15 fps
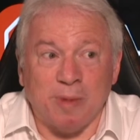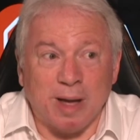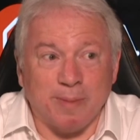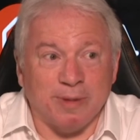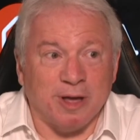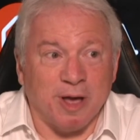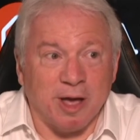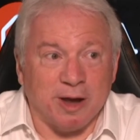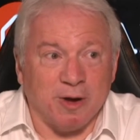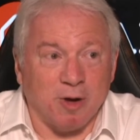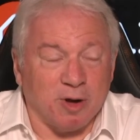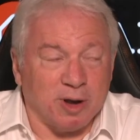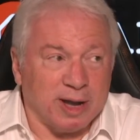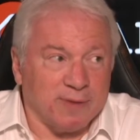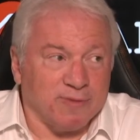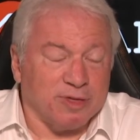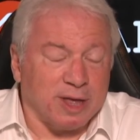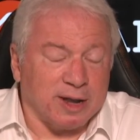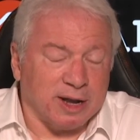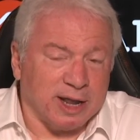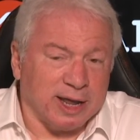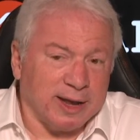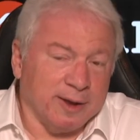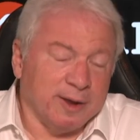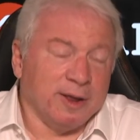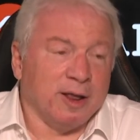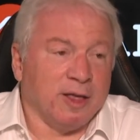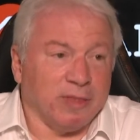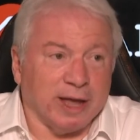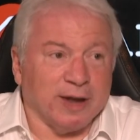be going on if suddenly
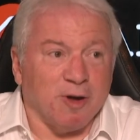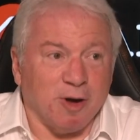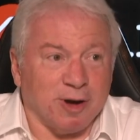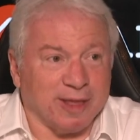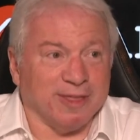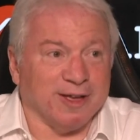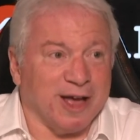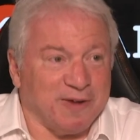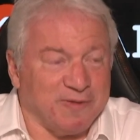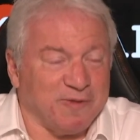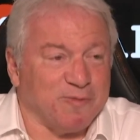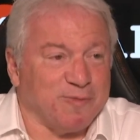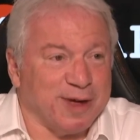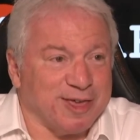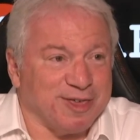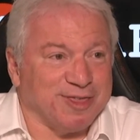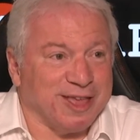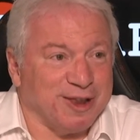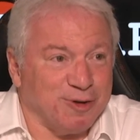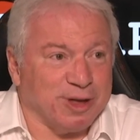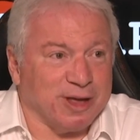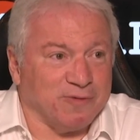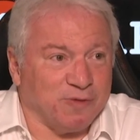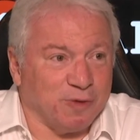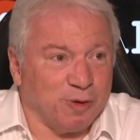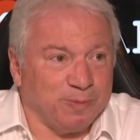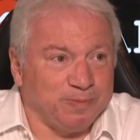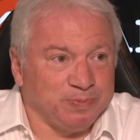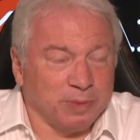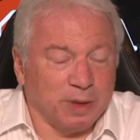they can't get the kind of information they're looking for.
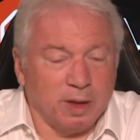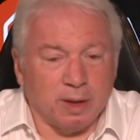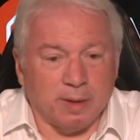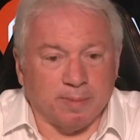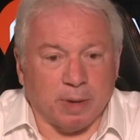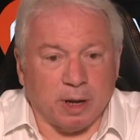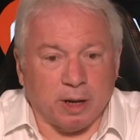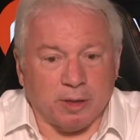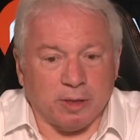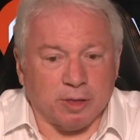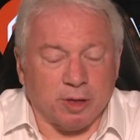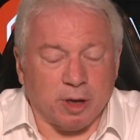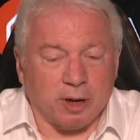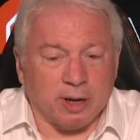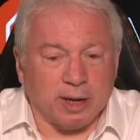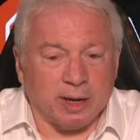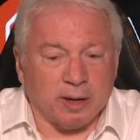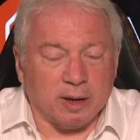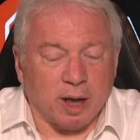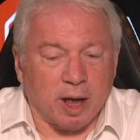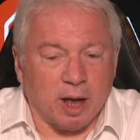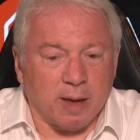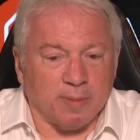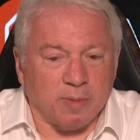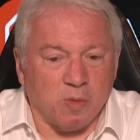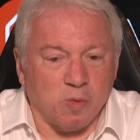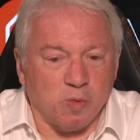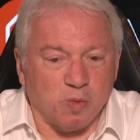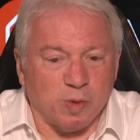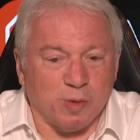But certainly
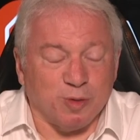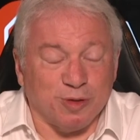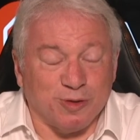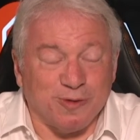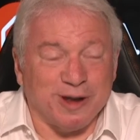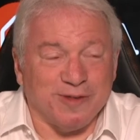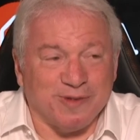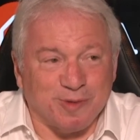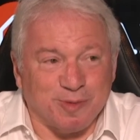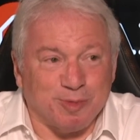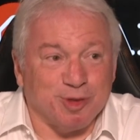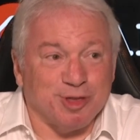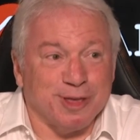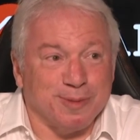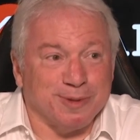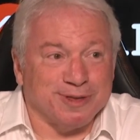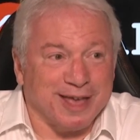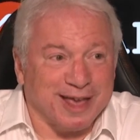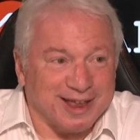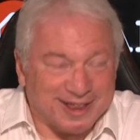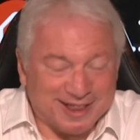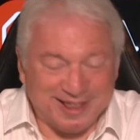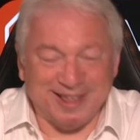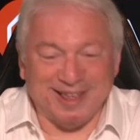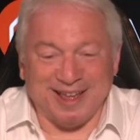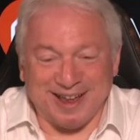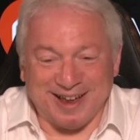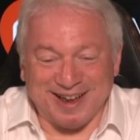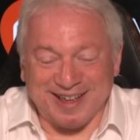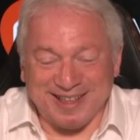we wouldn't do anything to precipitate
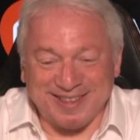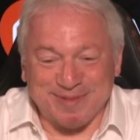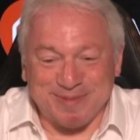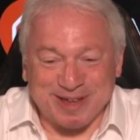a tipping